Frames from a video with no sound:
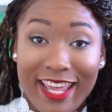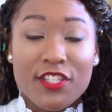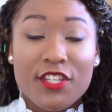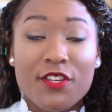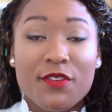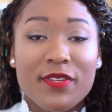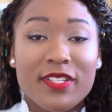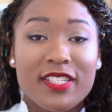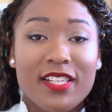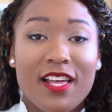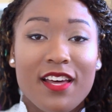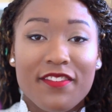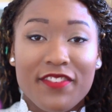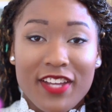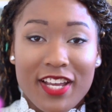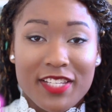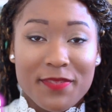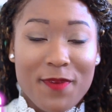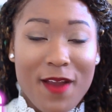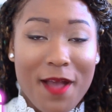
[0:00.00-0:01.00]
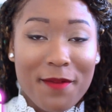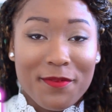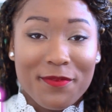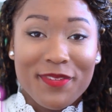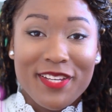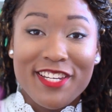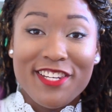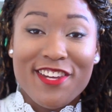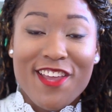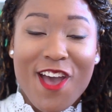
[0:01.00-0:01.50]
So as a lot of you guys
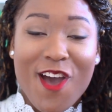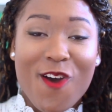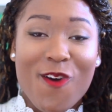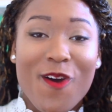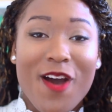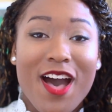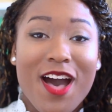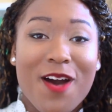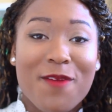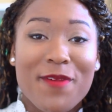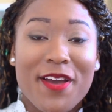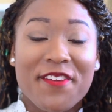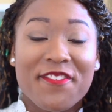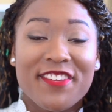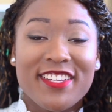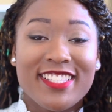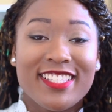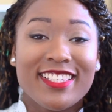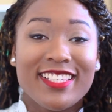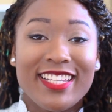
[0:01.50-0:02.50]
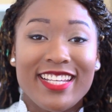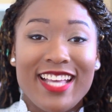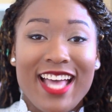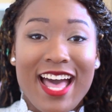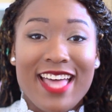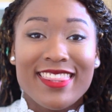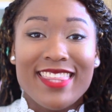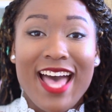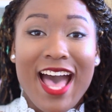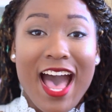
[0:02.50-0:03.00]
probably know, I recently
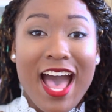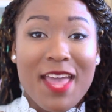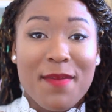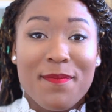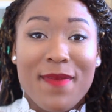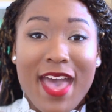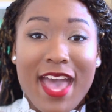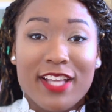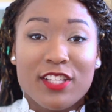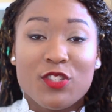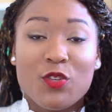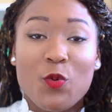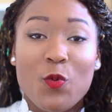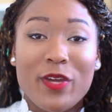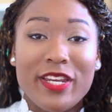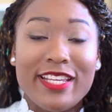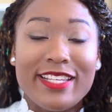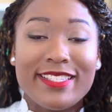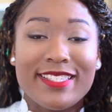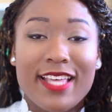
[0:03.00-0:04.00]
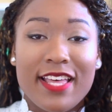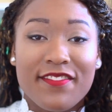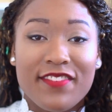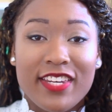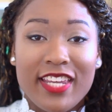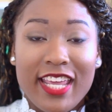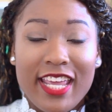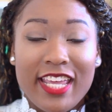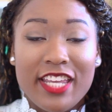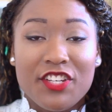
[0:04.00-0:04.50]
got the iMac
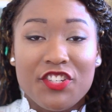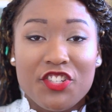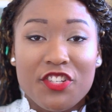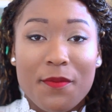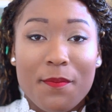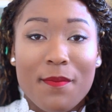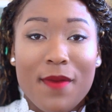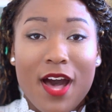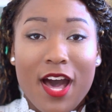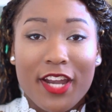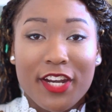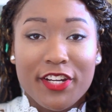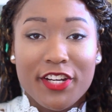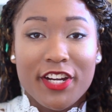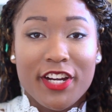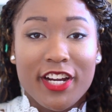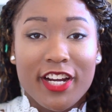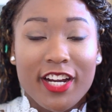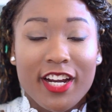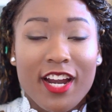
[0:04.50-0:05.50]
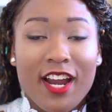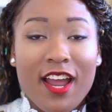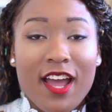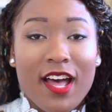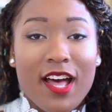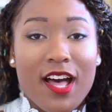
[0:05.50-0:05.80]
27-inch monitor.